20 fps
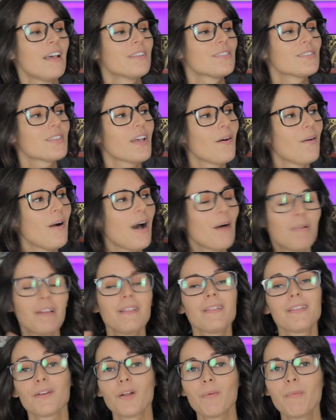So I'm a
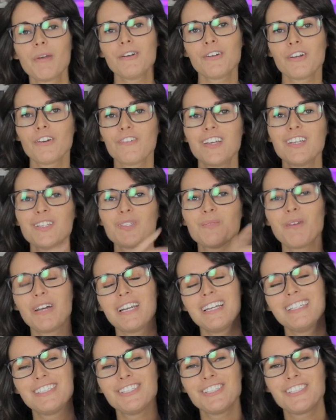little bit nervous,
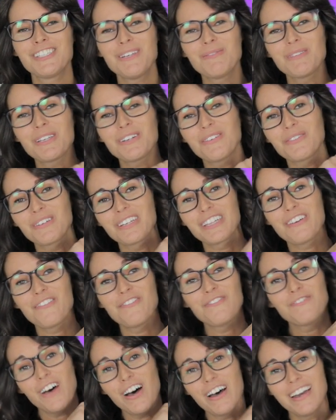but it just seems like a really
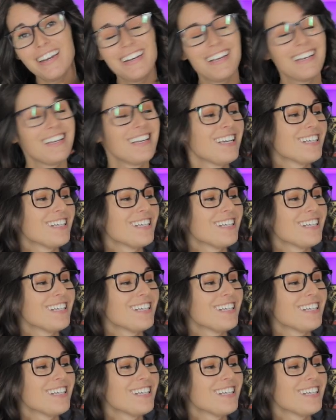fun